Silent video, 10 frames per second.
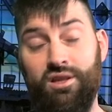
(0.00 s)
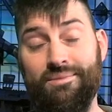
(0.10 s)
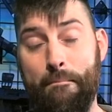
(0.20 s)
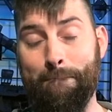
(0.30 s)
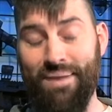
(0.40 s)
of
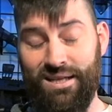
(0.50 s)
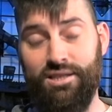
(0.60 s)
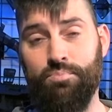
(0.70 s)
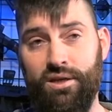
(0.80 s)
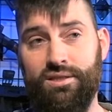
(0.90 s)
the
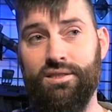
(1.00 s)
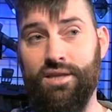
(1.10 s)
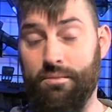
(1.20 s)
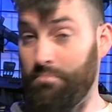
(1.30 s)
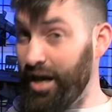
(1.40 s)
best places,
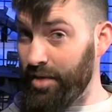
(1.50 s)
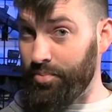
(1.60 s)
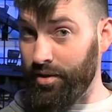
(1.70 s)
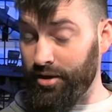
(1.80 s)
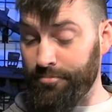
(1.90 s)
in my
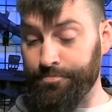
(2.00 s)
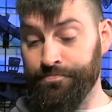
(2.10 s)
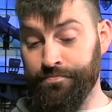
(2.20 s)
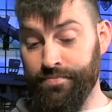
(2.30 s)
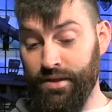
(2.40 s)
opinion,
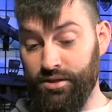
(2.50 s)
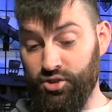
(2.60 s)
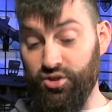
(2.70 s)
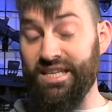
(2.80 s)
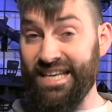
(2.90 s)

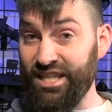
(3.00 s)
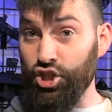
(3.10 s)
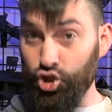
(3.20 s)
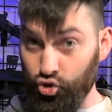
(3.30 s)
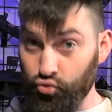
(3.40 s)
to get
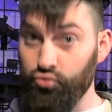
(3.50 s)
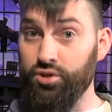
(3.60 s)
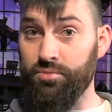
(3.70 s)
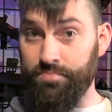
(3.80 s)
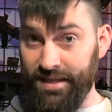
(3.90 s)

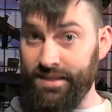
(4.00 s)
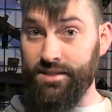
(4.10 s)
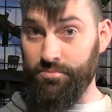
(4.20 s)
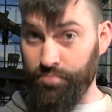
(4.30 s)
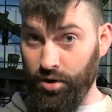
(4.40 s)
used
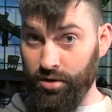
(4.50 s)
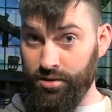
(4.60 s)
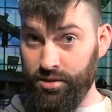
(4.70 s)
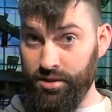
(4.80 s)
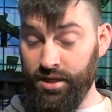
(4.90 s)
pieces and
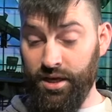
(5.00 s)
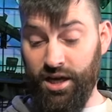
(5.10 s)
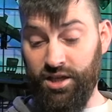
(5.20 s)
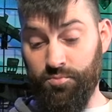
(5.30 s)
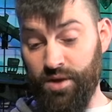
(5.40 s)
parts.
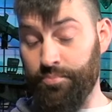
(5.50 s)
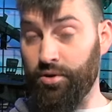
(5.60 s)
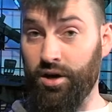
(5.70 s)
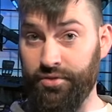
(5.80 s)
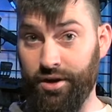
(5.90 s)
Uh, the
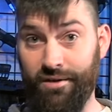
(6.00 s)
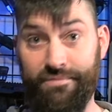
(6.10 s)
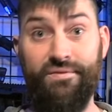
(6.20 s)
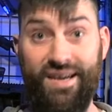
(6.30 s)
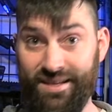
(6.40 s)
people on there are
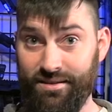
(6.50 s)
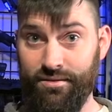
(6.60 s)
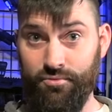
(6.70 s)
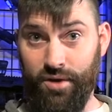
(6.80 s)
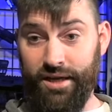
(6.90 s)

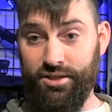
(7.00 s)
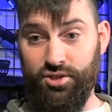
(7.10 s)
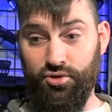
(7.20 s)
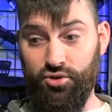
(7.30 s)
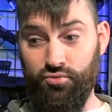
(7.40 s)
vetted, right?
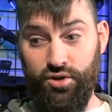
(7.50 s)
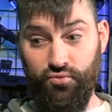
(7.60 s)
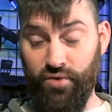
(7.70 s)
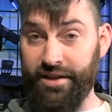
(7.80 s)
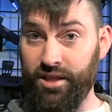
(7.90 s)
So you
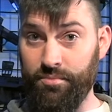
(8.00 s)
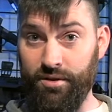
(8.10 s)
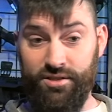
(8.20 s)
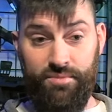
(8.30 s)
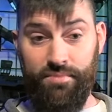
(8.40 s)
can rate them.
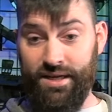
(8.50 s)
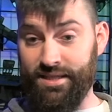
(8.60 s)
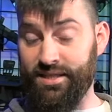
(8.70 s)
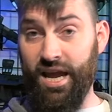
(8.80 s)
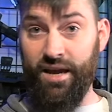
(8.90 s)
If somebody
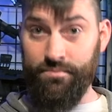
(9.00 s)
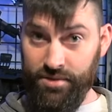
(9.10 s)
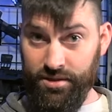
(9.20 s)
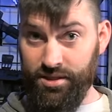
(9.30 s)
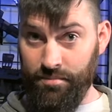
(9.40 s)

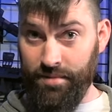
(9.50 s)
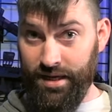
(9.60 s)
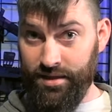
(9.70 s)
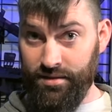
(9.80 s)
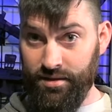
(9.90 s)
scams
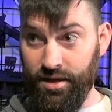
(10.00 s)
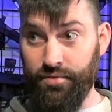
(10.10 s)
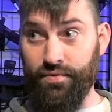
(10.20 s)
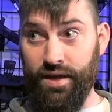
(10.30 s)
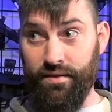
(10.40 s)
somebody,
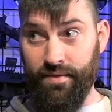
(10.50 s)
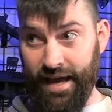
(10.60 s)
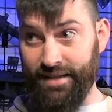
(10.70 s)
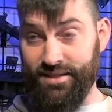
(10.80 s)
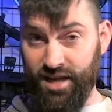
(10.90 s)
then
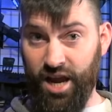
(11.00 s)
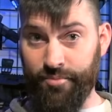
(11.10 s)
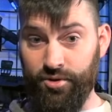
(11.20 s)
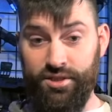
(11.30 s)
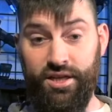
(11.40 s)
that
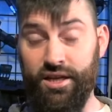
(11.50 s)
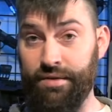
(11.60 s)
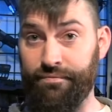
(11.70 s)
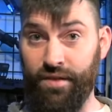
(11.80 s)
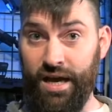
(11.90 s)
scammer is going to
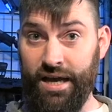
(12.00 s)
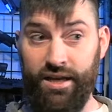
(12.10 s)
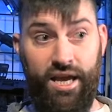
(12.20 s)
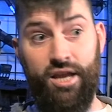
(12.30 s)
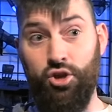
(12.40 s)
get
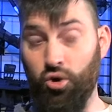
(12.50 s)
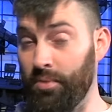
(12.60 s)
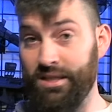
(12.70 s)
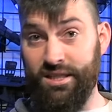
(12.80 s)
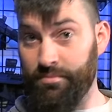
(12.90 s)
flagged and
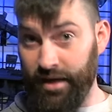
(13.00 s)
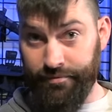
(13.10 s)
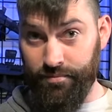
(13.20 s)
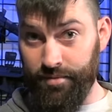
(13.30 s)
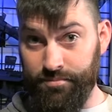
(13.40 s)
nobody's going to buy
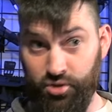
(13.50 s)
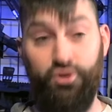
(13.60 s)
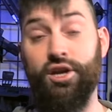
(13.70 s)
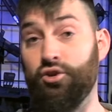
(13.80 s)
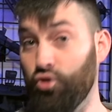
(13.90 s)
from them. So
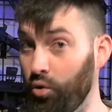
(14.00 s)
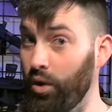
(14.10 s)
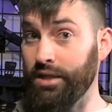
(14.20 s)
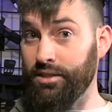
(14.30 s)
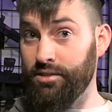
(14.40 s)
they're going to do it
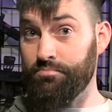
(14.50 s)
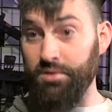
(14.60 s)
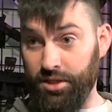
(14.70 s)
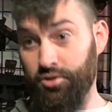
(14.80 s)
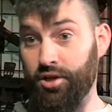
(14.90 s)
once,
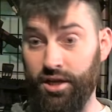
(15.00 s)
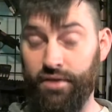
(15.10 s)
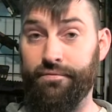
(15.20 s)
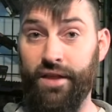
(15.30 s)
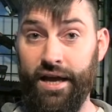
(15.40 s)
but then they're going to
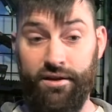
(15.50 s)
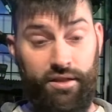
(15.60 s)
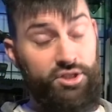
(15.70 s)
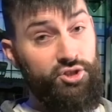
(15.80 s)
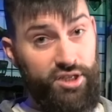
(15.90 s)
get flagged.
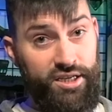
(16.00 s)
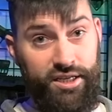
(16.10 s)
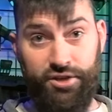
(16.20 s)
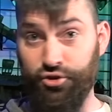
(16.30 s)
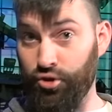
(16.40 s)
Unless you're an
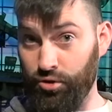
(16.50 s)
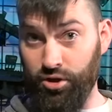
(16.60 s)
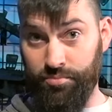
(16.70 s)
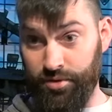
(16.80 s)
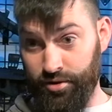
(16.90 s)
idiot and you don't
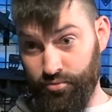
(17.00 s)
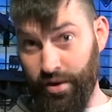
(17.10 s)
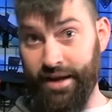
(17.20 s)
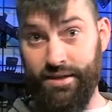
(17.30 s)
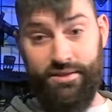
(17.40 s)
look up their
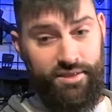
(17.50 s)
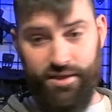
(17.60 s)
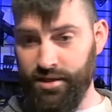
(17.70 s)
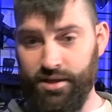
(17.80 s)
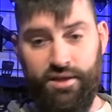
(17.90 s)
ratings,
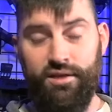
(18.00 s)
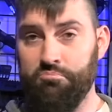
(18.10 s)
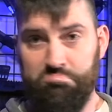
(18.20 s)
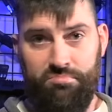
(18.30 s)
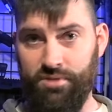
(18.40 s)

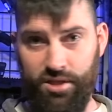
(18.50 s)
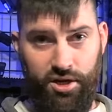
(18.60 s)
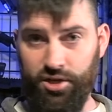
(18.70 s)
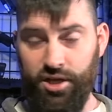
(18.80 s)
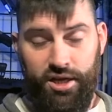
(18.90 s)

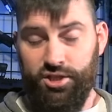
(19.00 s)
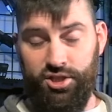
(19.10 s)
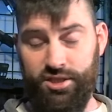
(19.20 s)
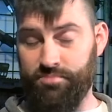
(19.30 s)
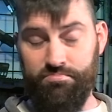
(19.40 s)
they're going to
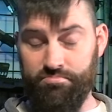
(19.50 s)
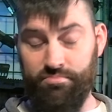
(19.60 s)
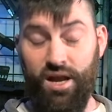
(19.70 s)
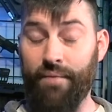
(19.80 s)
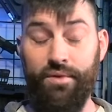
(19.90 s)
just
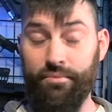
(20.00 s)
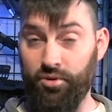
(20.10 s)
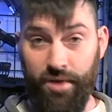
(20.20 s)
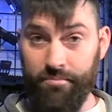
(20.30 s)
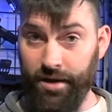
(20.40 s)
not be able
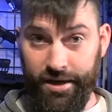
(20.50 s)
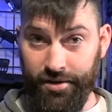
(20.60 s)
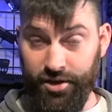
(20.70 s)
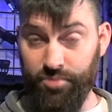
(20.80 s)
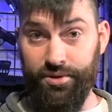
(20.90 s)
to make money
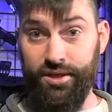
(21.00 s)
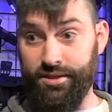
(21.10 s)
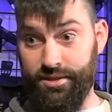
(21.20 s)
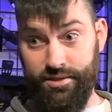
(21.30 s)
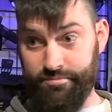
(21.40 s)
on there
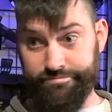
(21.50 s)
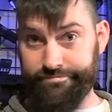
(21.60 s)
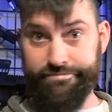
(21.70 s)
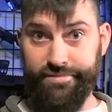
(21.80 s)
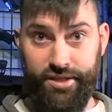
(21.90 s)
because
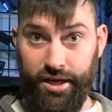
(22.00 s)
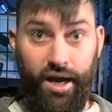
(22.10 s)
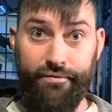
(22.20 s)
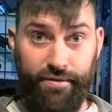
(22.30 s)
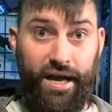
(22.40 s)
they
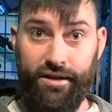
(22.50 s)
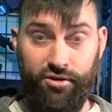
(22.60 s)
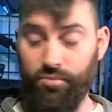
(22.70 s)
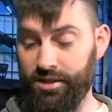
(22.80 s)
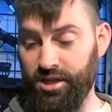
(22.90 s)
got flagged and
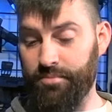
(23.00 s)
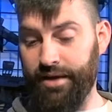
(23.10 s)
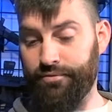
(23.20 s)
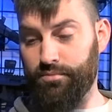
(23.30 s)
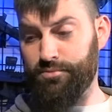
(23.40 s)
nobody's going to
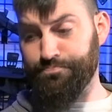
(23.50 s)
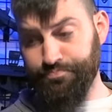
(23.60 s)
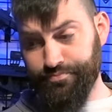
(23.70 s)
buy from them